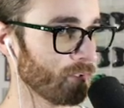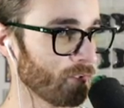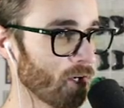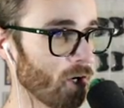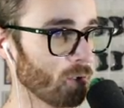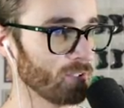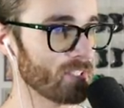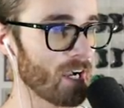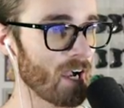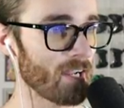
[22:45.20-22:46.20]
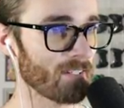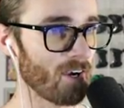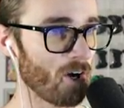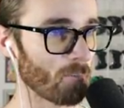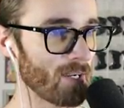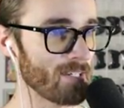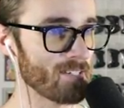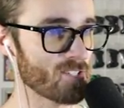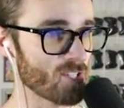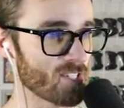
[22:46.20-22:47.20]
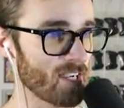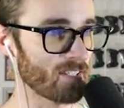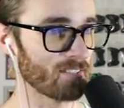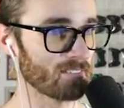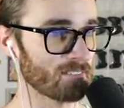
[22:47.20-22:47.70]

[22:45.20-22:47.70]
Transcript: Holy God, already is just kind of...